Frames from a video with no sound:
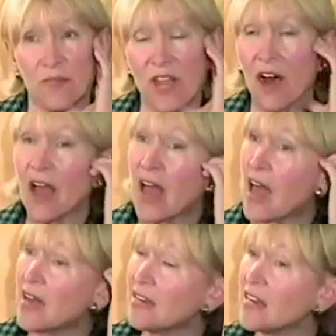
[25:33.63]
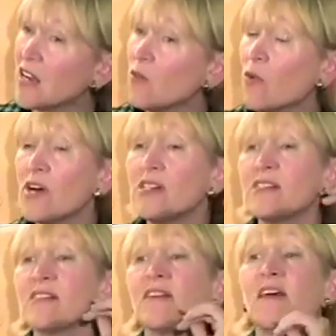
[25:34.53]
Yeah, and he was
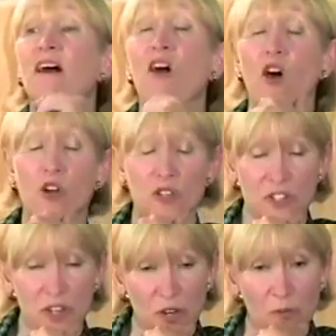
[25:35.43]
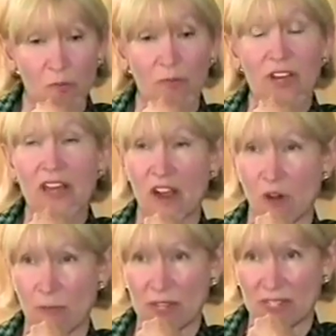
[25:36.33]
also an
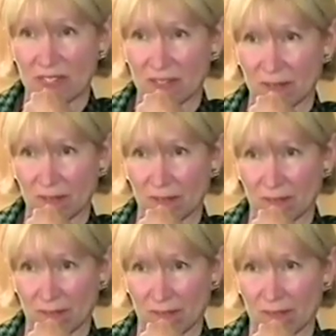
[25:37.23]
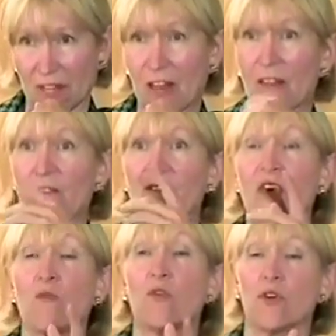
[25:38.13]
Arabist.
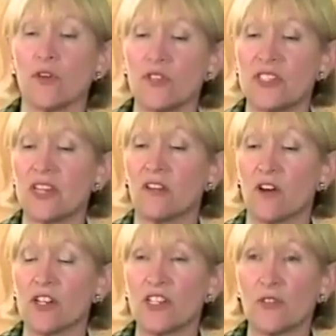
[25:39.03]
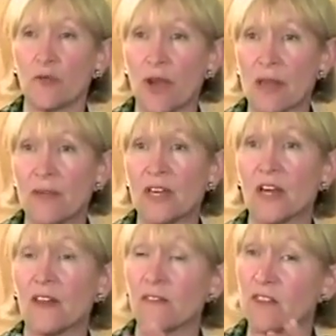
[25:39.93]
They were, you see, Lawrence of
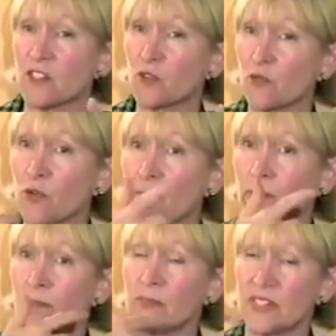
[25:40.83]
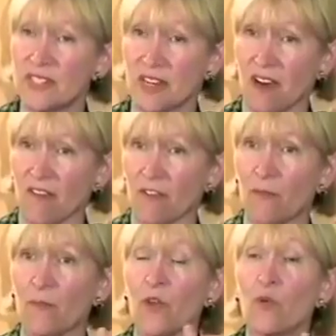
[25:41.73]
Arabia, this group stuff
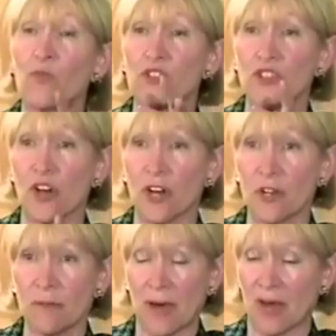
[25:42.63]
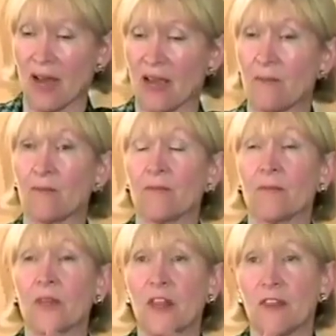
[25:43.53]
was started by
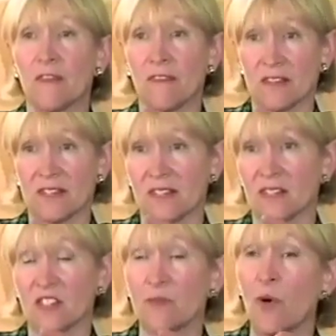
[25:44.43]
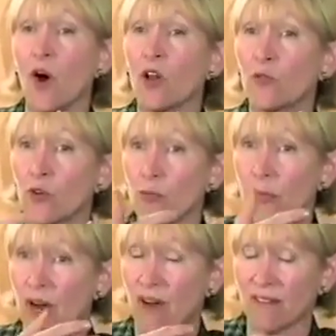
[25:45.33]
this small group
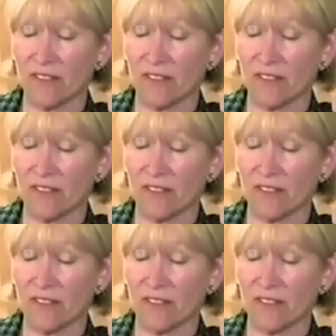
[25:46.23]
of